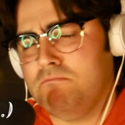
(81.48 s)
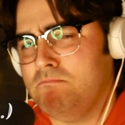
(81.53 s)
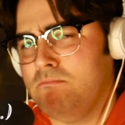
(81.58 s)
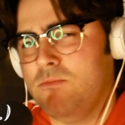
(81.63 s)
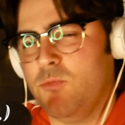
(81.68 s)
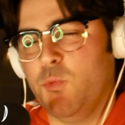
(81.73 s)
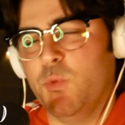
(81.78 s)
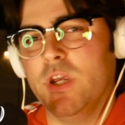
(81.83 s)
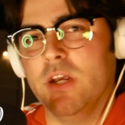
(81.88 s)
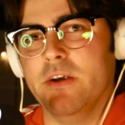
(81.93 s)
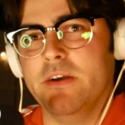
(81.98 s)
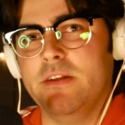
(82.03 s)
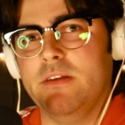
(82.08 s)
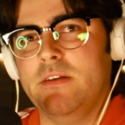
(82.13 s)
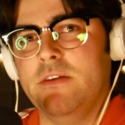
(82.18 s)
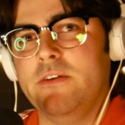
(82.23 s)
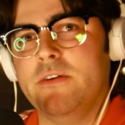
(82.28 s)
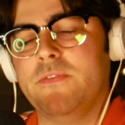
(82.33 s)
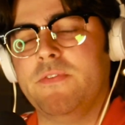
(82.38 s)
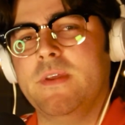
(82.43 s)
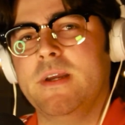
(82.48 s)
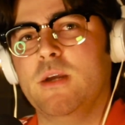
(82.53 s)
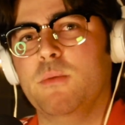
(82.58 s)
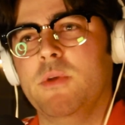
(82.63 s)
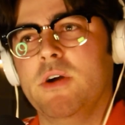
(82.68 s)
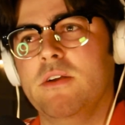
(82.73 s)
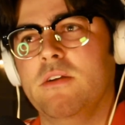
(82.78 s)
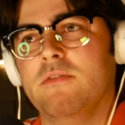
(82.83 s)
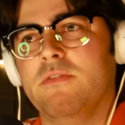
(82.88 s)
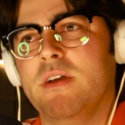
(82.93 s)
Weird. You don't think
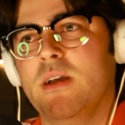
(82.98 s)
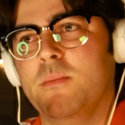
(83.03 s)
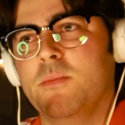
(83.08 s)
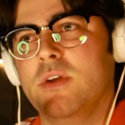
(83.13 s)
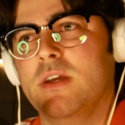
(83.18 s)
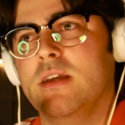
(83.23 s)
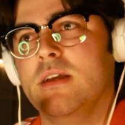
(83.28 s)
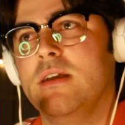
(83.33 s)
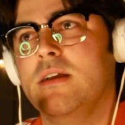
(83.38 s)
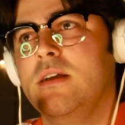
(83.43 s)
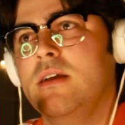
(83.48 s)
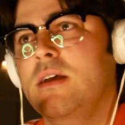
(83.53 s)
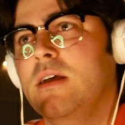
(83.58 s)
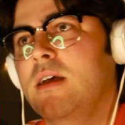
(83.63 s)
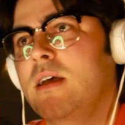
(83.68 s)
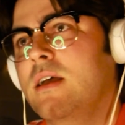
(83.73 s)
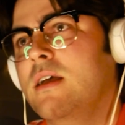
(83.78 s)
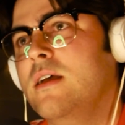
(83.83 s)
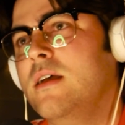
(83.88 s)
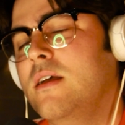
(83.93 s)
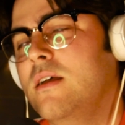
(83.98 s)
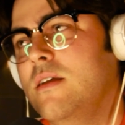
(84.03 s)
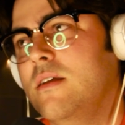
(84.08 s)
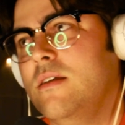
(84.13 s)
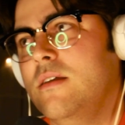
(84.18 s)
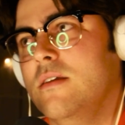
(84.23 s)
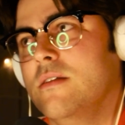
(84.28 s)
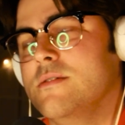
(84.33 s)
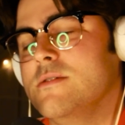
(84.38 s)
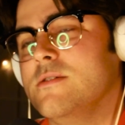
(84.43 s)
about your family
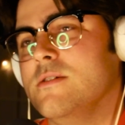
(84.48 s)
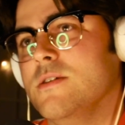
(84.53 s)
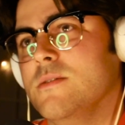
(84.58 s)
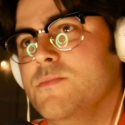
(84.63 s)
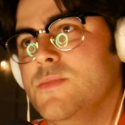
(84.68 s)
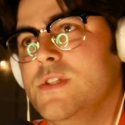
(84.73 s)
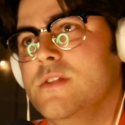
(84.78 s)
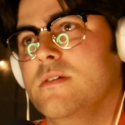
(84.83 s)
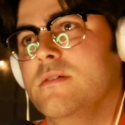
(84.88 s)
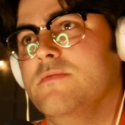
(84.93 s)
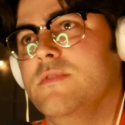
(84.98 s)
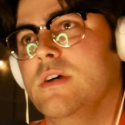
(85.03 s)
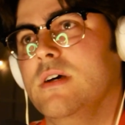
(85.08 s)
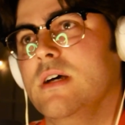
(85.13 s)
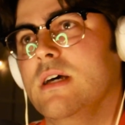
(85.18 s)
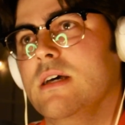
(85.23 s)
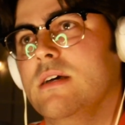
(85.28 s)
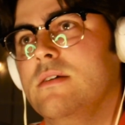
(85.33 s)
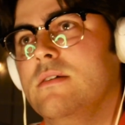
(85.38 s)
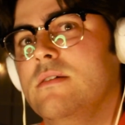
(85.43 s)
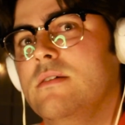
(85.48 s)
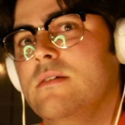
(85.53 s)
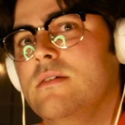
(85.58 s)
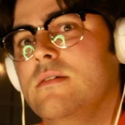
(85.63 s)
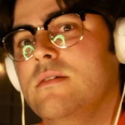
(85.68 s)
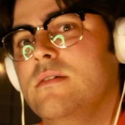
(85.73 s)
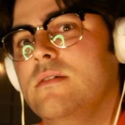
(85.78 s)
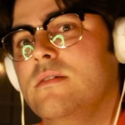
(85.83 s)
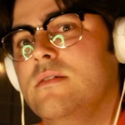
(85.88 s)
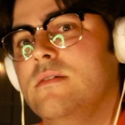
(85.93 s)
in terms of
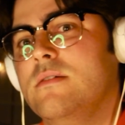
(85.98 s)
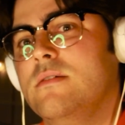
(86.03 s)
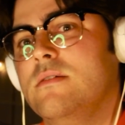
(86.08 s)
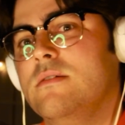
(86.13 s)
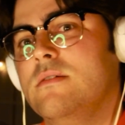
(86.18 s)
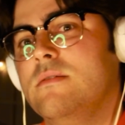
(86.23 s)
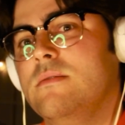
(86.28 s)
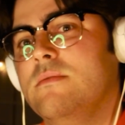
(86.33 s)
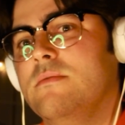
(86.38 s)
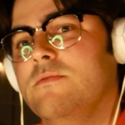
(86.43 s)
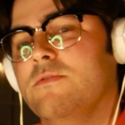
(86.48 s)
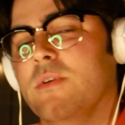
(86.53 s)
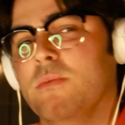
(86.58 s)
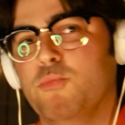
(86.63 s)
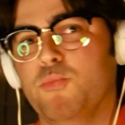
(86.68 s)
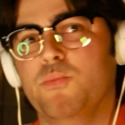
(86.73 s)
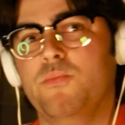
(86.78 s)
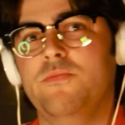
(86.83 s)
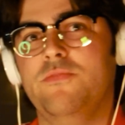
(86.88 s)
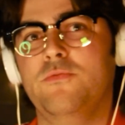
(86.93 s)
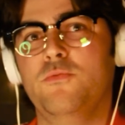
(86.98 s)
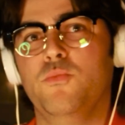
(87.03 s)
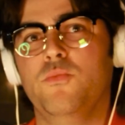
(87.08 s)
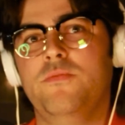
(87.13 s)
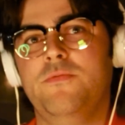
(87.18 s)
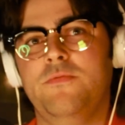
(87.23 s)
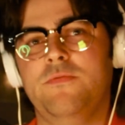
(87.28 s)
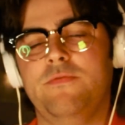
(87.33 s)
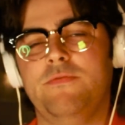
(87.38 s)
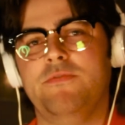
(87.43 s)
from
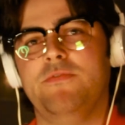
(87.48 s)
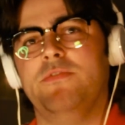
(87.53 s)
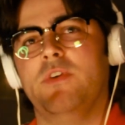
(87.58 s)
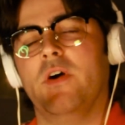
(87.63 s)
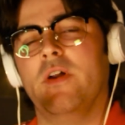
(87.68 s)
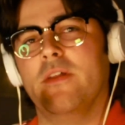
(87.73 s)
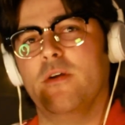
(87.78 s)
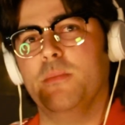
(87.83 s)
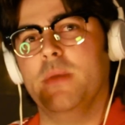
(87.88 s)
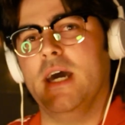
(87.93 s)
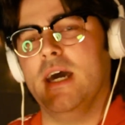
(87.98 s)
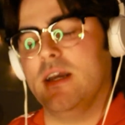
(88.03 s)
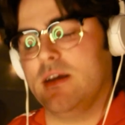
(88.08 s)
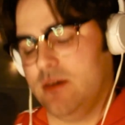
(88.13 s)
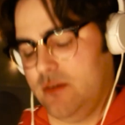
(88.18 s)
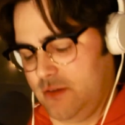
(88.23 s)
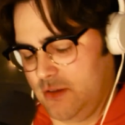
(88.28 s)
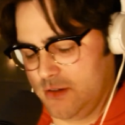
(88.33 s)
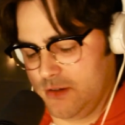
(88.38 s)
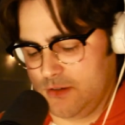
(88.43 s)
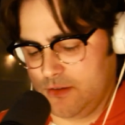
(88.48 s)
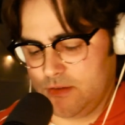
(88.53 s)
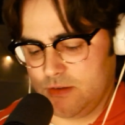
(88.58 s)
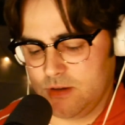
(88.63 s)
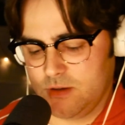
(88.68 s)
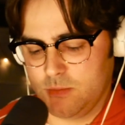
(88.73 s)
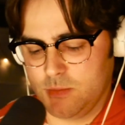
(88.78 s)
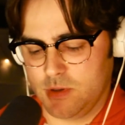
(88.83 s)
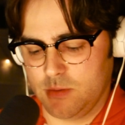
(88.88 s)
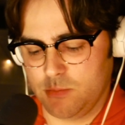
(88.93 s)
farther back. You know, you
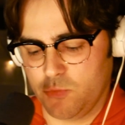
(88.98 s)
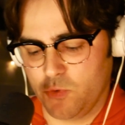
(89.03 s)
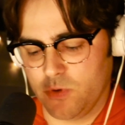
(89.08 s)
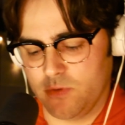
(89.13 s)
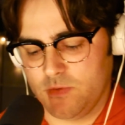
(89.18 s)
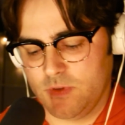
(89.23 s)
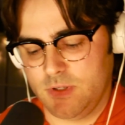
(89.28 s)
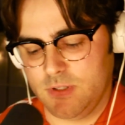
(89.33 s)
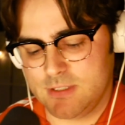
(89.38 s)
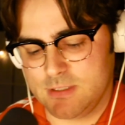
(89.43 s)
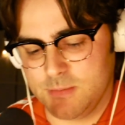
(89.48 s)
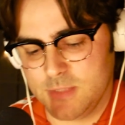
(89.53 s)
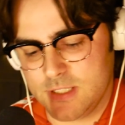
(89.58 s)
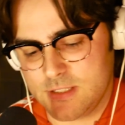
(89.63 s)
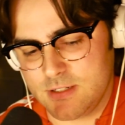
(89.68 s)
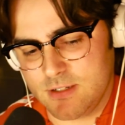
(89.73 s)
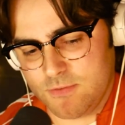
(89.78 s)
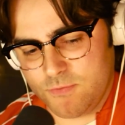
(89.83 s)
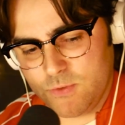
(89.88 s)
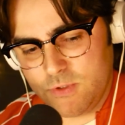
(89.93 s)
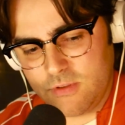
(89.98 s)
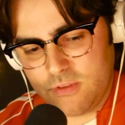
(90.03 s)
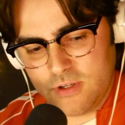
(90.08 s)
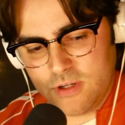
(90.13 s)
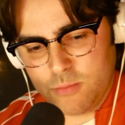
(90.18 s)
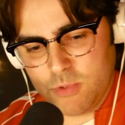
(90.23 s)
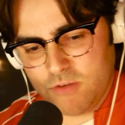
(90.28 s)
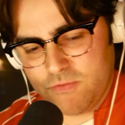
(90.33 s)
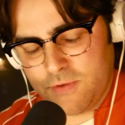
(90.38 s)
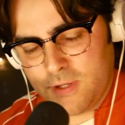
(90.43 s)
think about more of the intimate stuff when you think
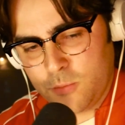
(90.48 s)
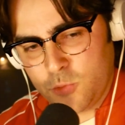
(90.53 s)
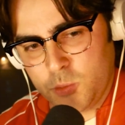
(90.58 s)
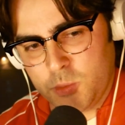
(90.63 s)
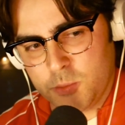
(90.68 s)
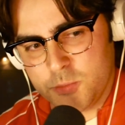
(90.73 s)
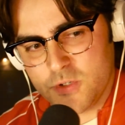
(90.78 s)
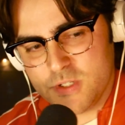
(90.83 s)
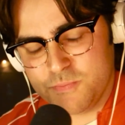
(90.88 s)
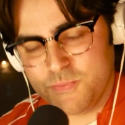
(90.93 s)
about family members.